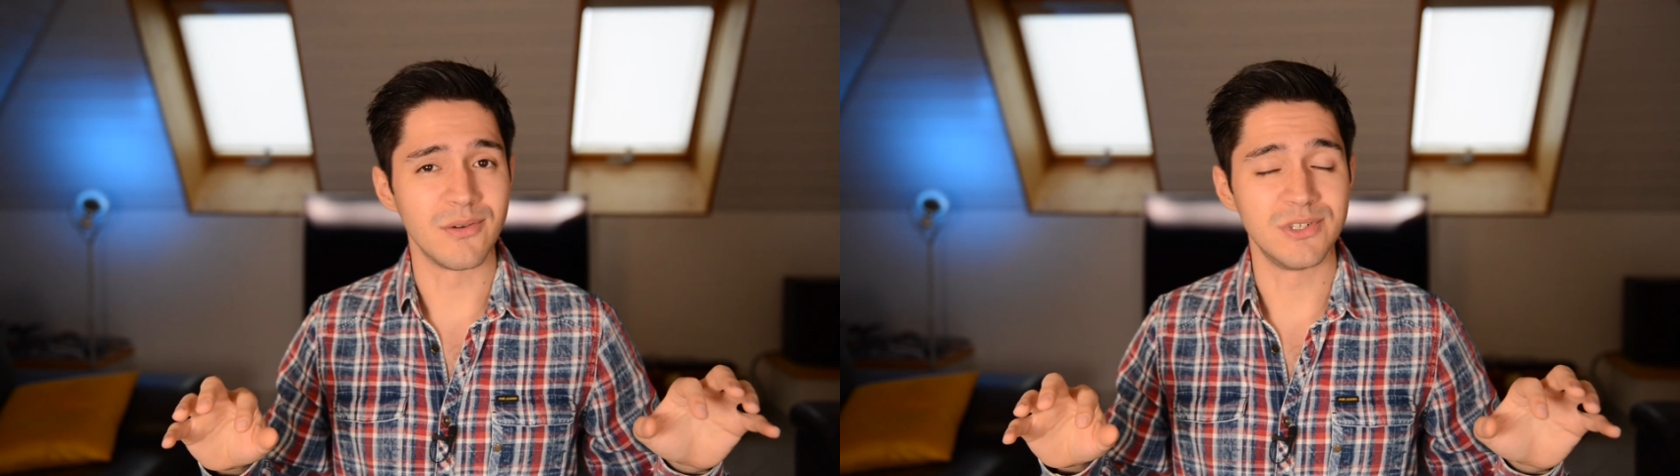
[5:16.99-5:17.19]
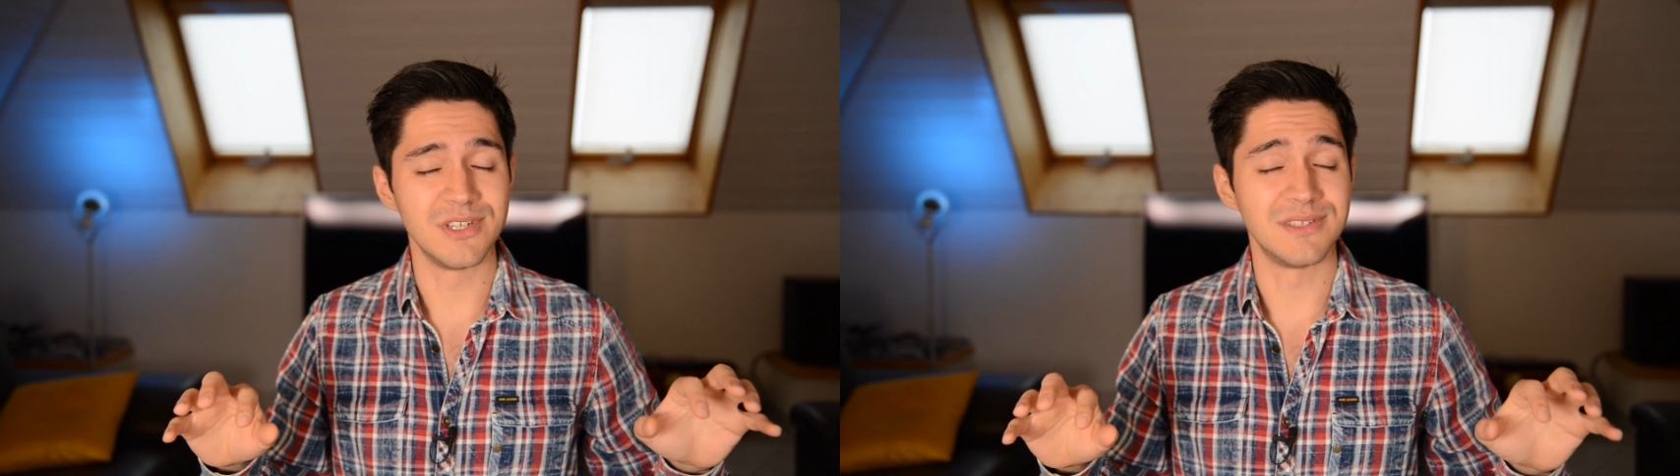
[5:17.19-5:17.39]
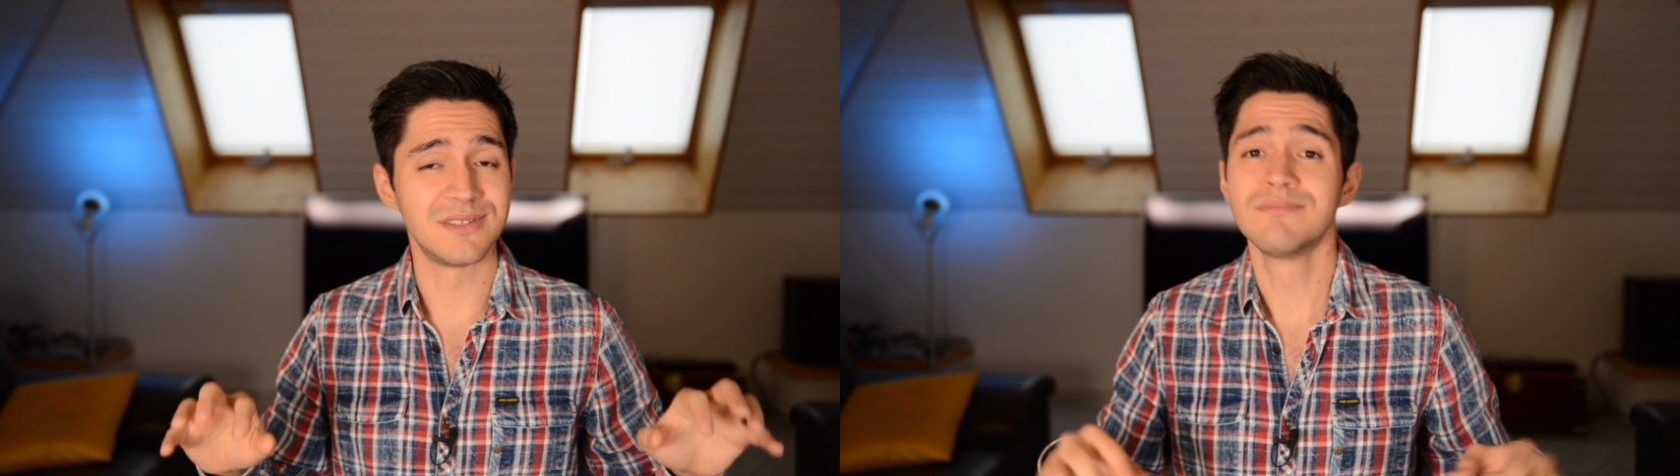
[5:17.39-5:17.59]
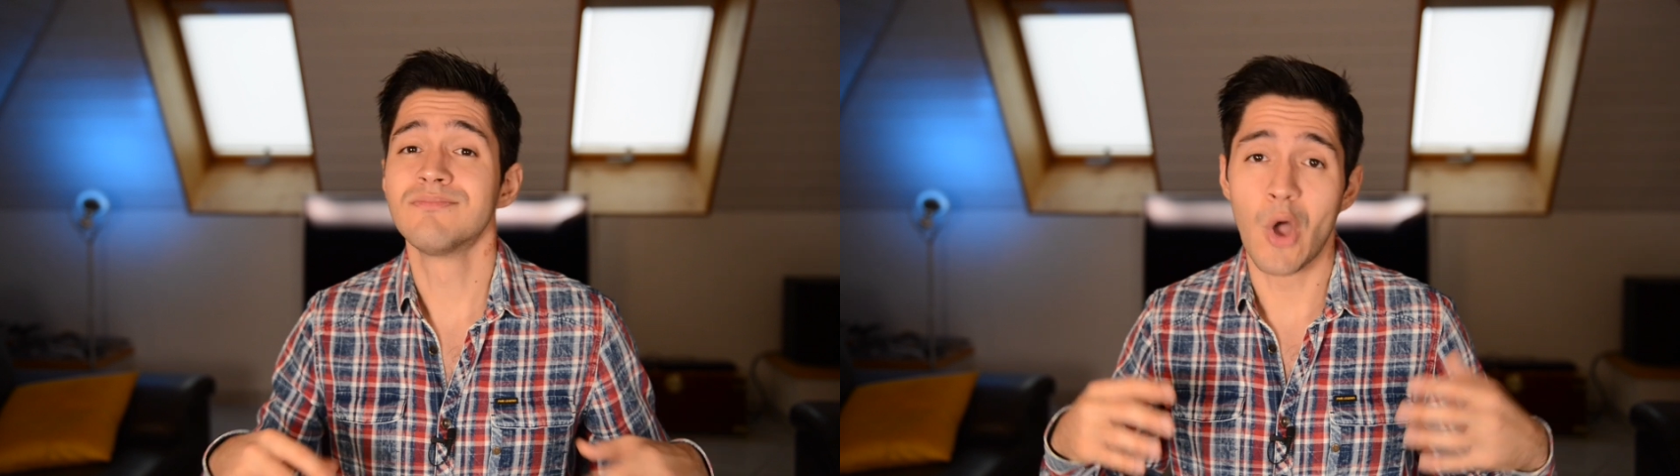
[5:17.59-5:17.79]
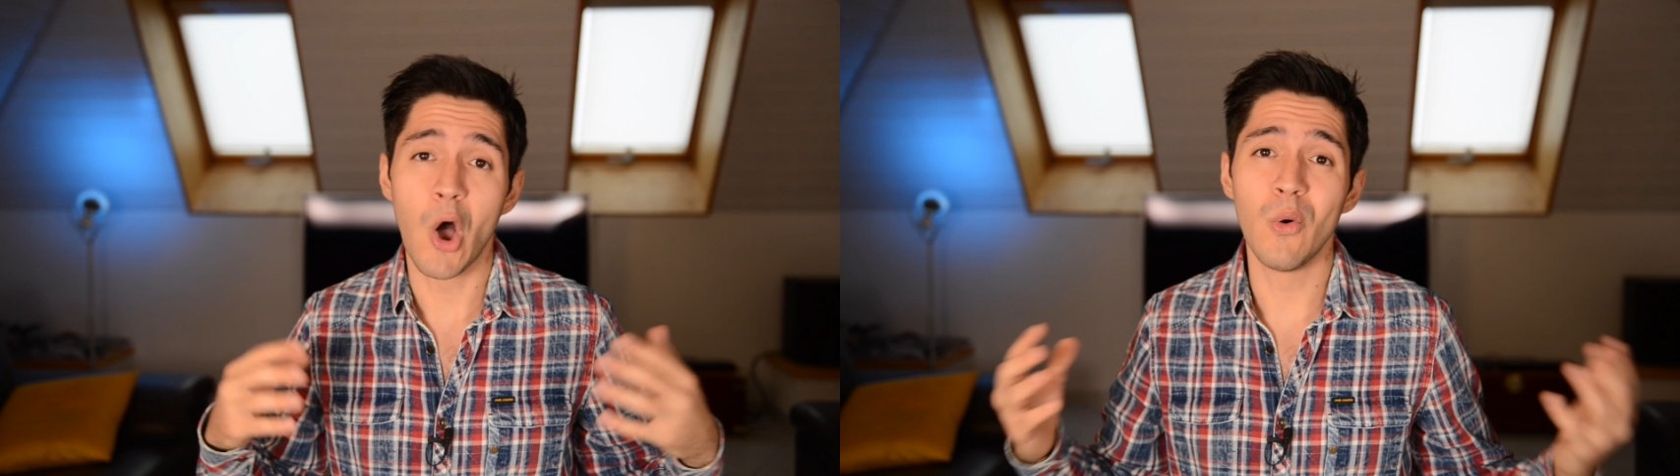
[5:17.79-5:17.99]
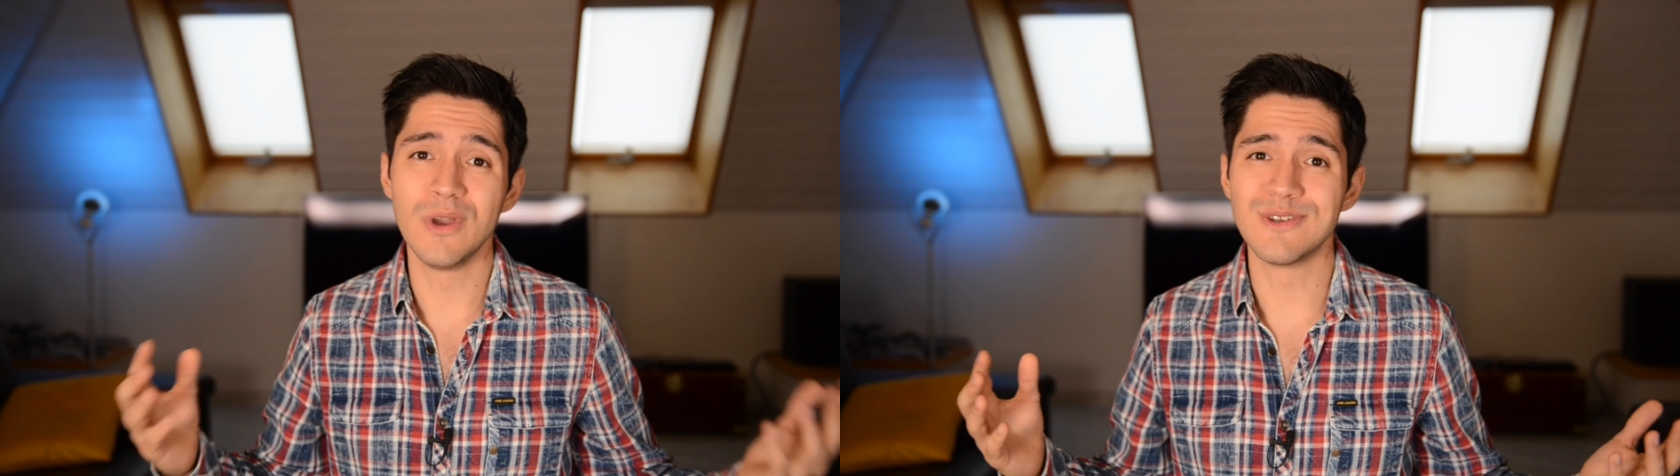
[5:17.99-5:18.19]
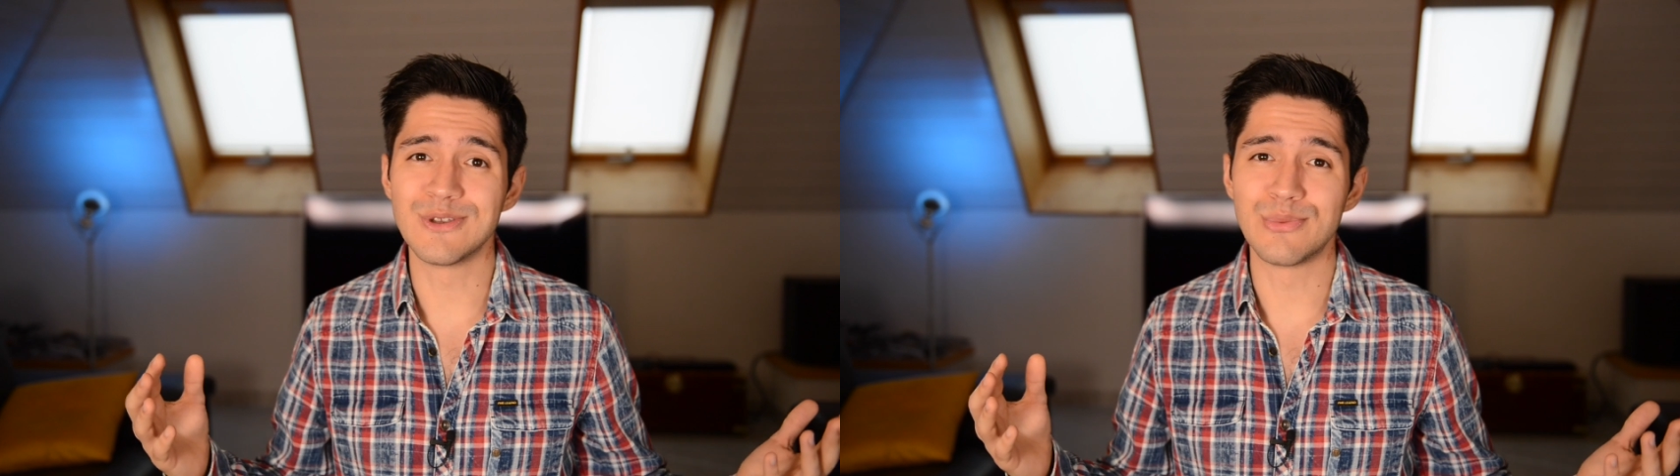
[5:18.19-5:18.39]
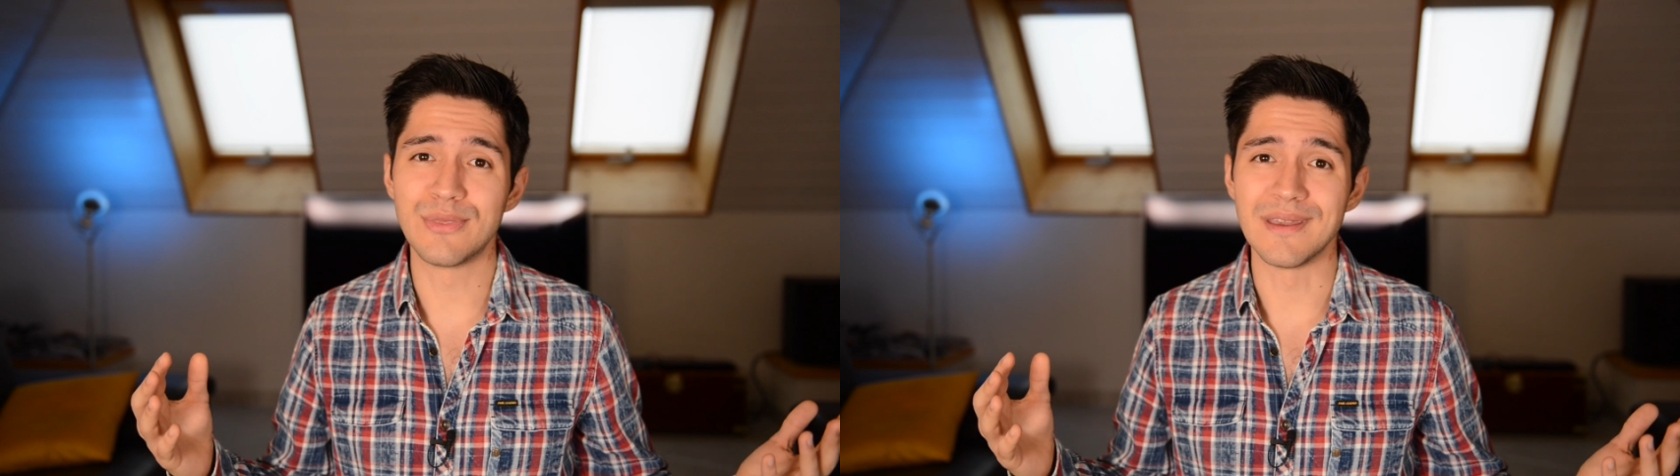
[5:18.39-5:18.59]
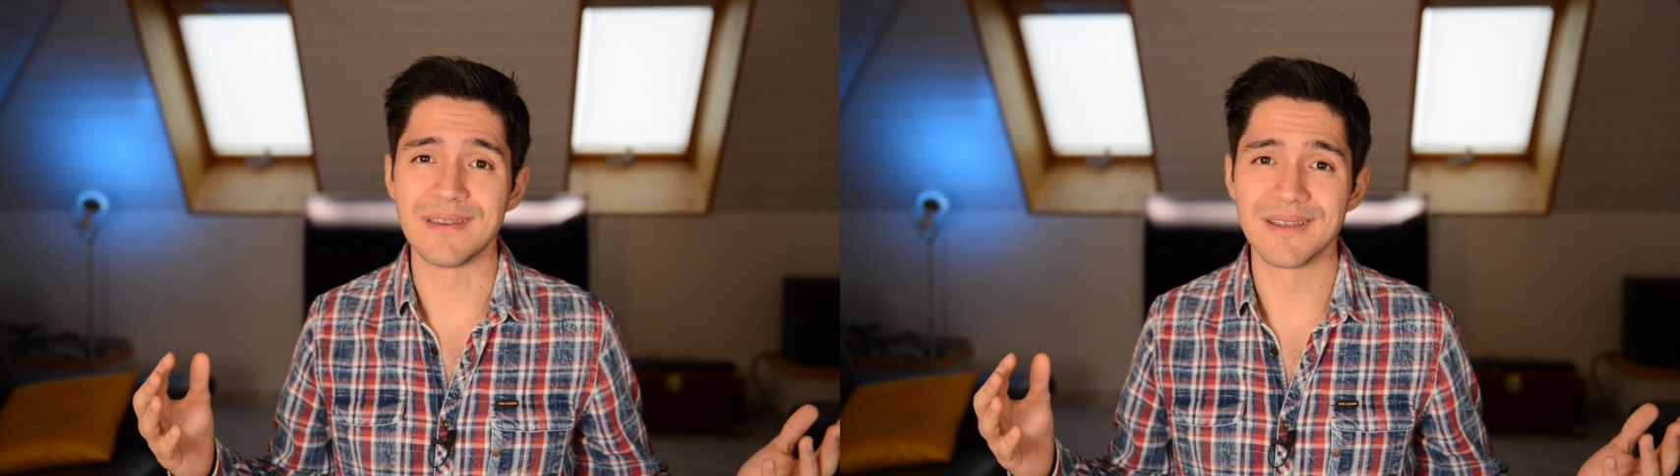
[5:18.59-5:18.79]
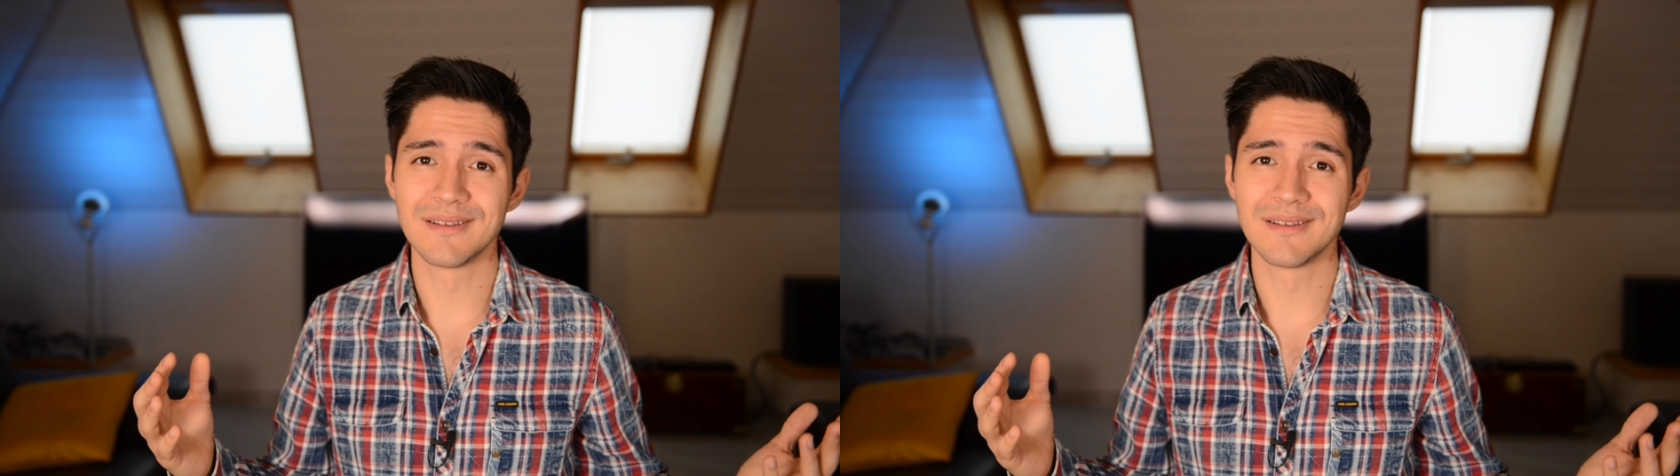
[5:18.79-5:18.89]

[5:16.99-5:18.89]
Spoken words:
which is always a good thing.